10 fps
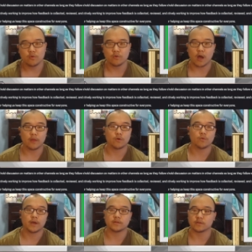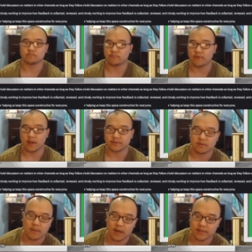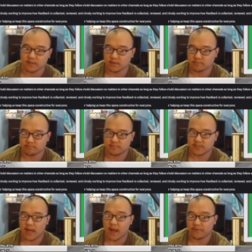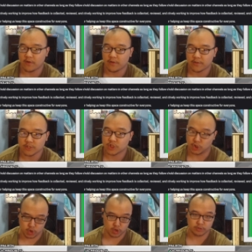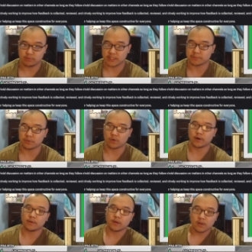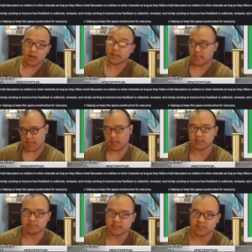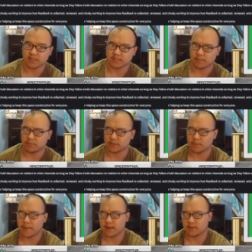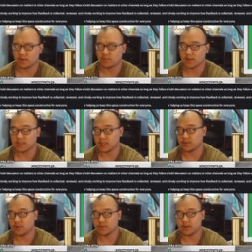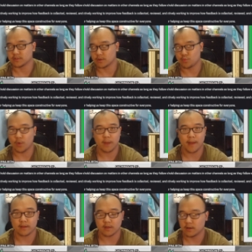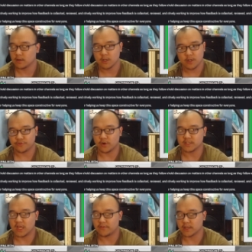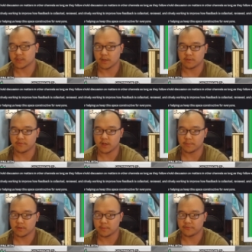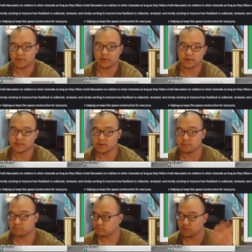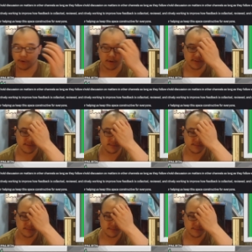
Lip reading: Either way, the volunteer mods and the staff on there should explore it again, especially since I'm pretty sure back then when they did do it, it was like way back then. Threads have actually developed a little bit further, so who knows?